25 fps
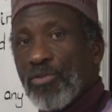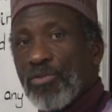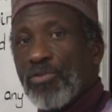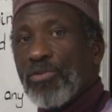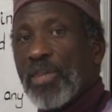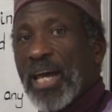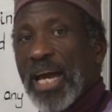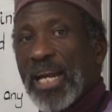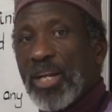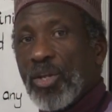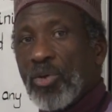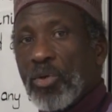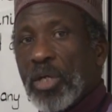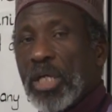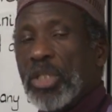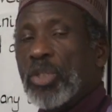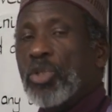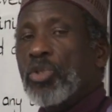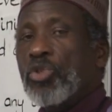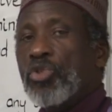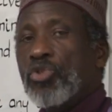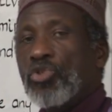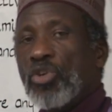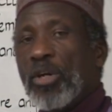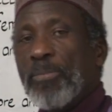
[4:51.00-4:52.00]
then you need to
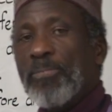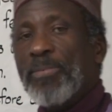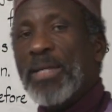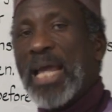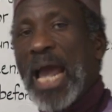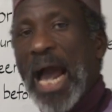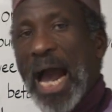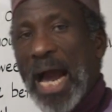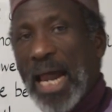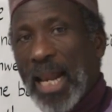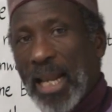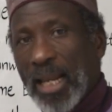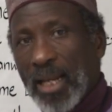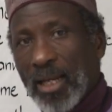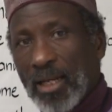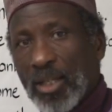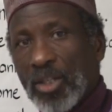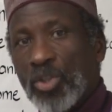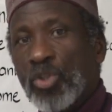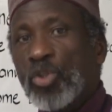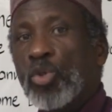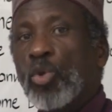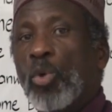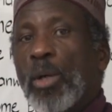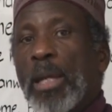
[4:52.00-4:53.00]
drop the al
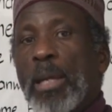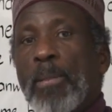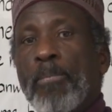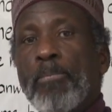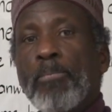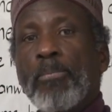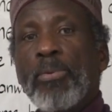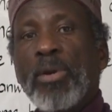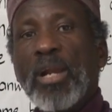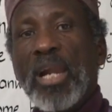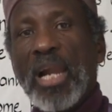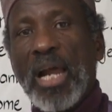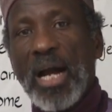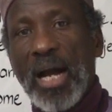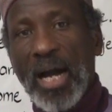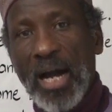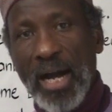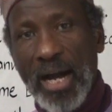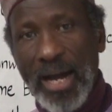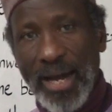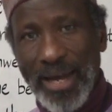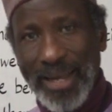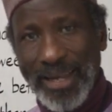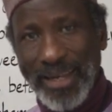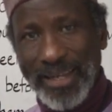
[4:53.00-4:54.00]
to
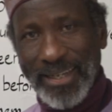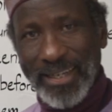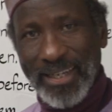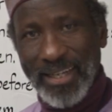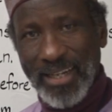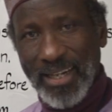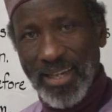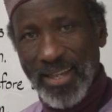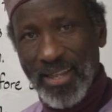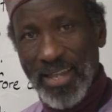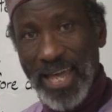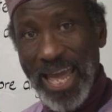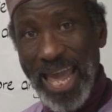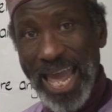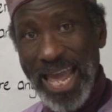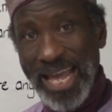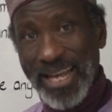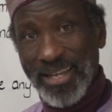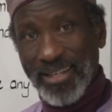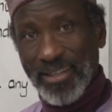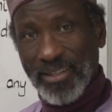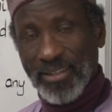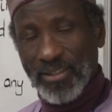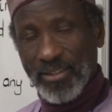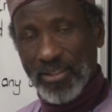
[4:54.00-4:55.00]
imply the
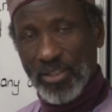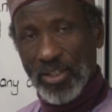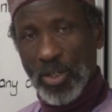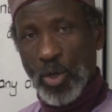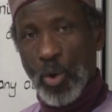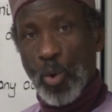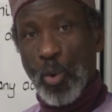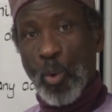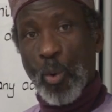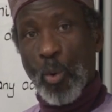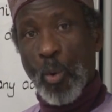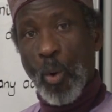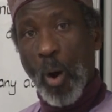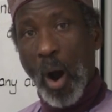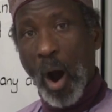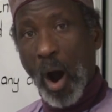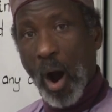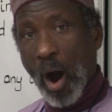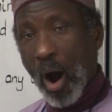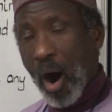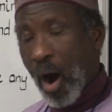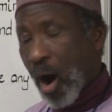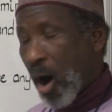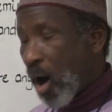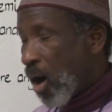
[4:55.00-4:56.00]
is or
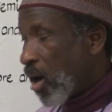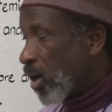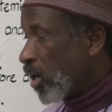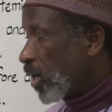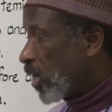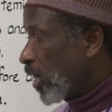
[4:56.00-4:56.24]
are.